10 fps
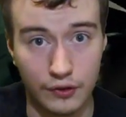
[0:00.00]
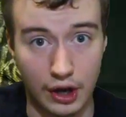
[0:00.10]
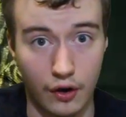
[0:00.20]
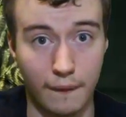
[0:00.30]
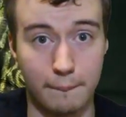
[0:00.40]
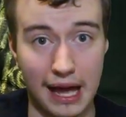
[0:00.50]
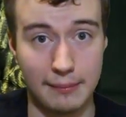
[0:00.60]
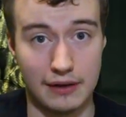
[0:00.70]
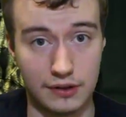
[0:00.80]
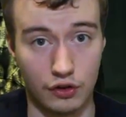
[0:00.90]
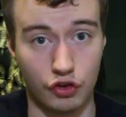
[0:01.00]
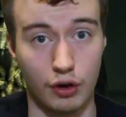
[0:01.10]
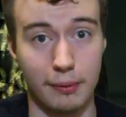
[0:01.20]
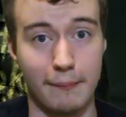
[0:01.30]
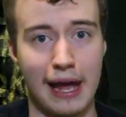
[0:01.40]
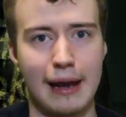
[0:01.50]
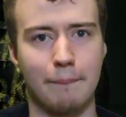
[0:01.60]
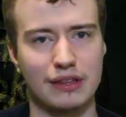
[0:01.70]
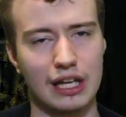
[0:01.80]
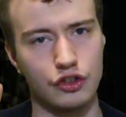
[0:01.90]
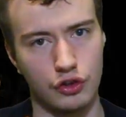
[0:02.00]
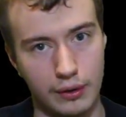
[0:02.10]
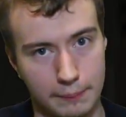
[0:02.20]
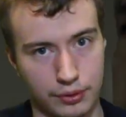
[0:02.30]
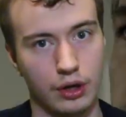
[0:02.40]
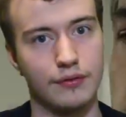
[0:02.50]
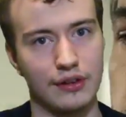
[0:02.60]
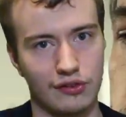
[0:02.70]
film, Batman v Superman, but they do improve a